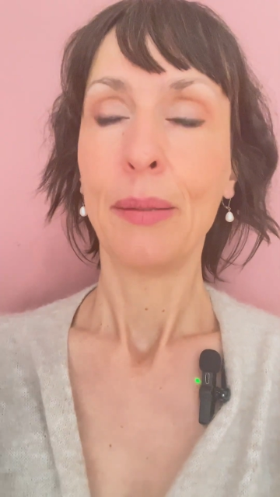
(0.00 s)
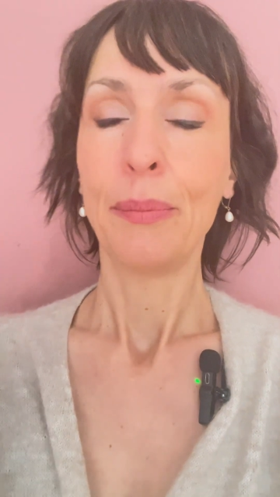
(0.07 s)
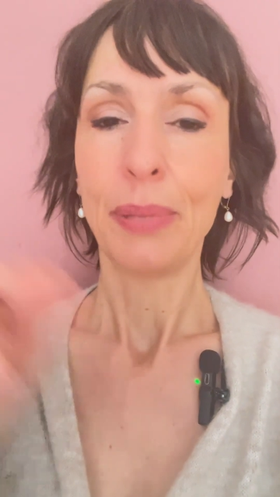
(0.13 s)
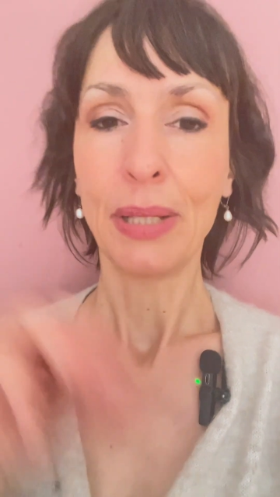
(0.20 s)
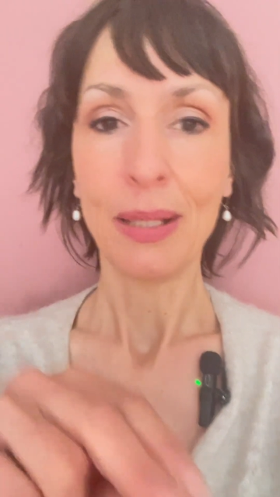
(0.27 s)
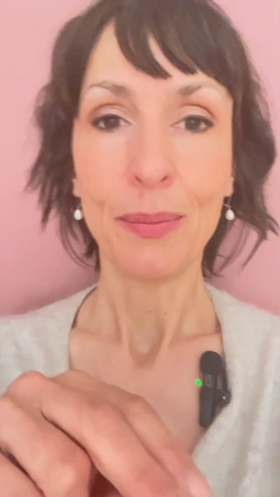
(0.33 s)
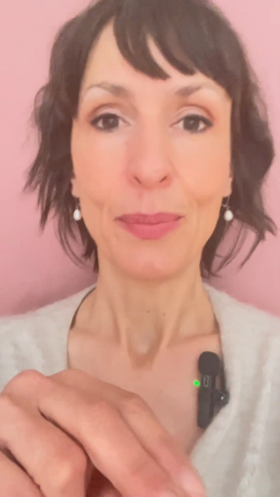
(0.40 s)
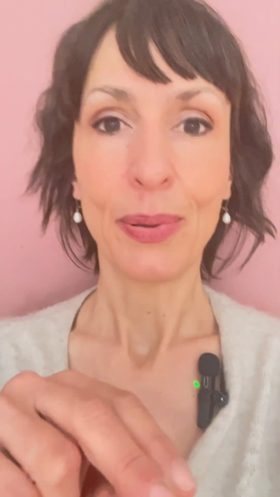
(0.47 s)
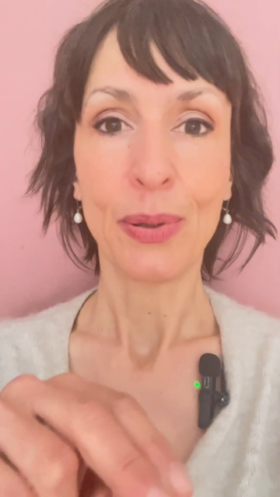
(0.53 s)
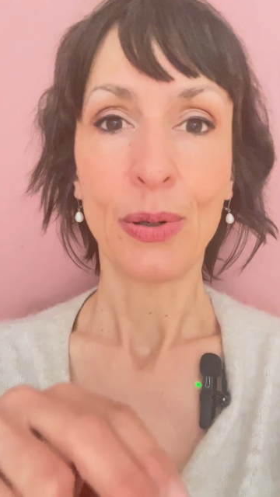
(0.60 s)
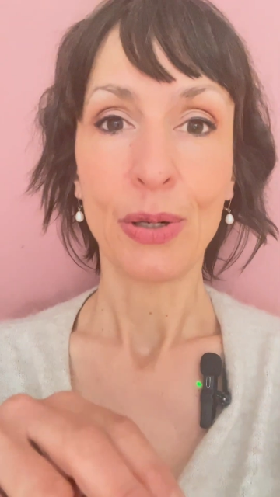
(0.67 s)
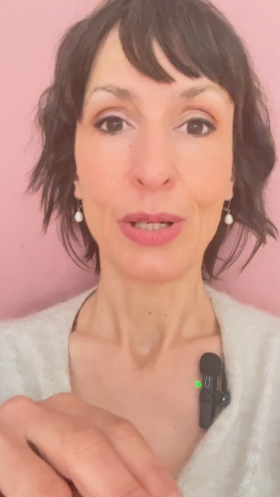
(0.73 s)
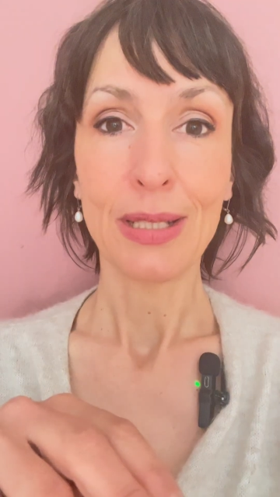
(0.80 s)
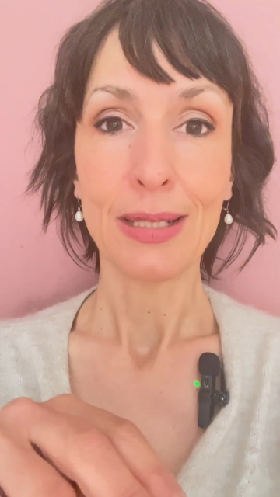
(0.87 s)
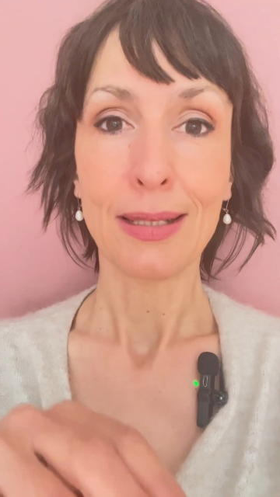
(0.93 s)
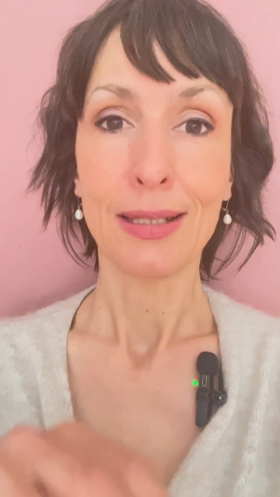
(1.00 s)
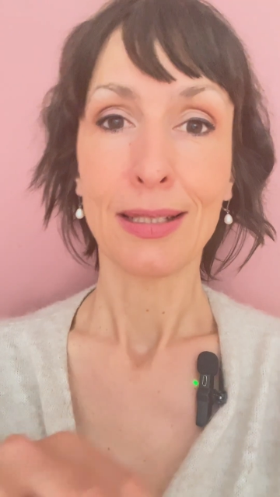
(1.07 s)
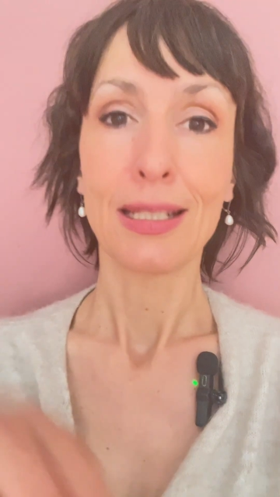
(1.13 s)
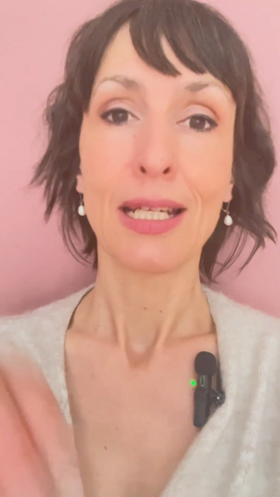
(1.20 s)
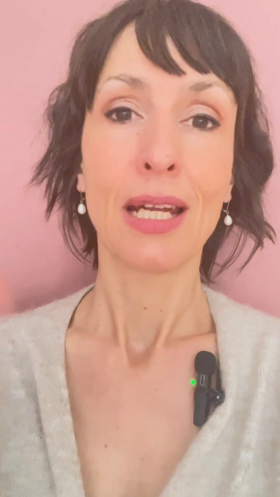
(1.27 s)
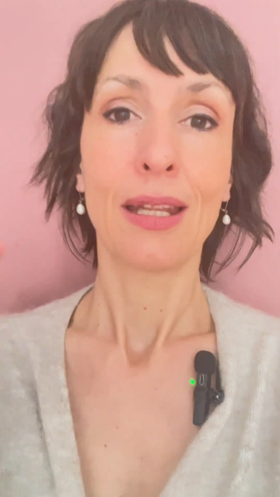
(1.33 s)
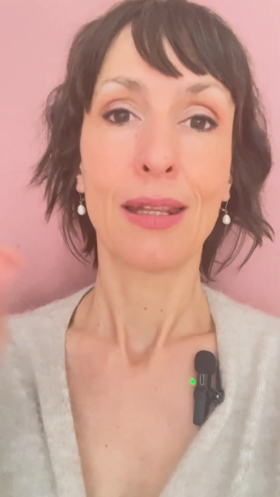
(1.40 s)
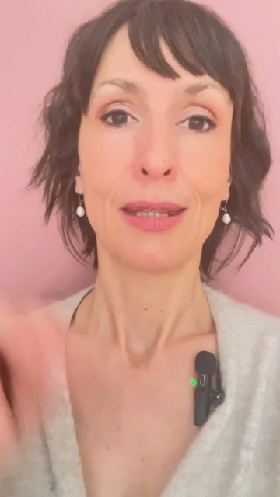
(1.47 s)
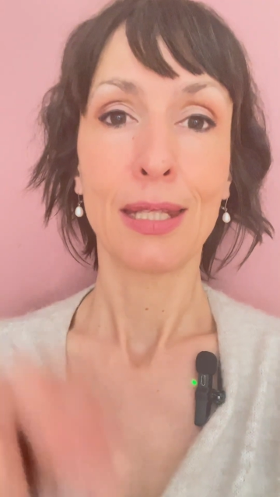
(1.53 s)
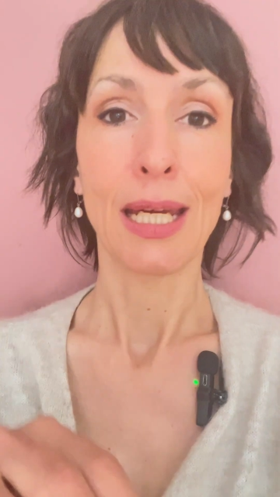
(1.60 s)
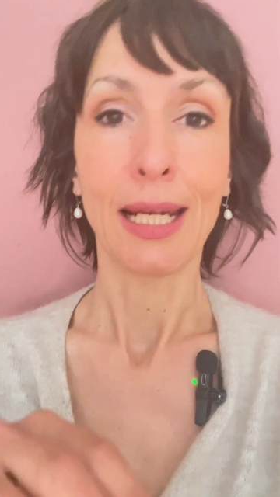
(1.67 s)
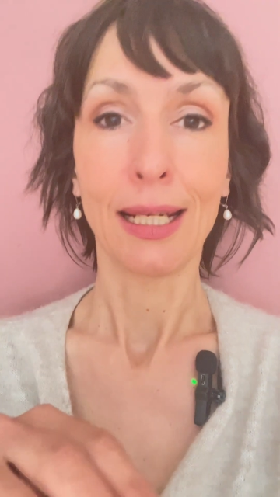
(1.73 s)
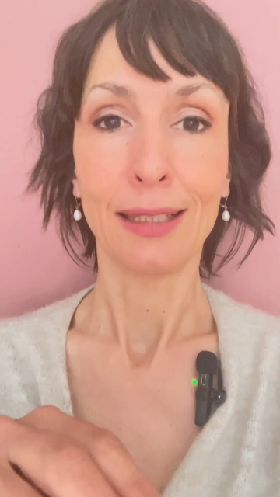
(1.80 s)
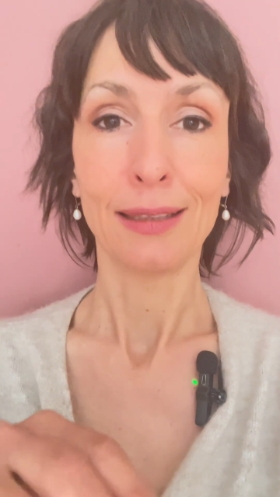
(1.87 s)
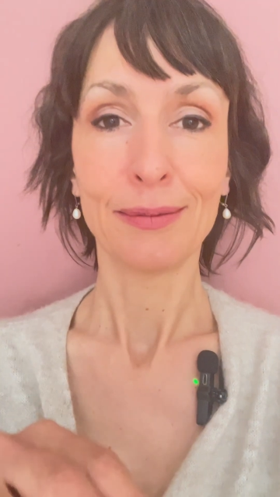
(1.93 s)
pinpointed
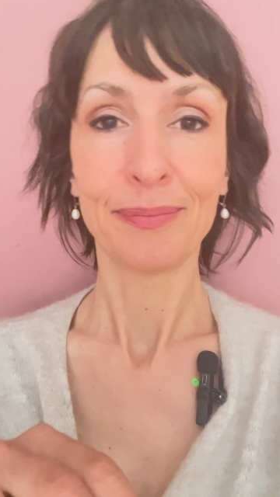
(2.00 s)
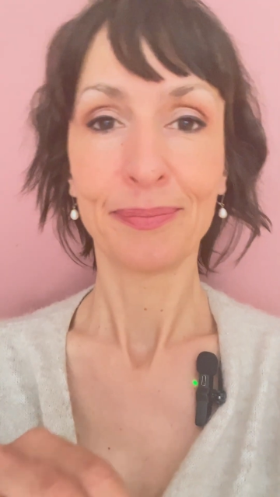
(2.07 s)
thing.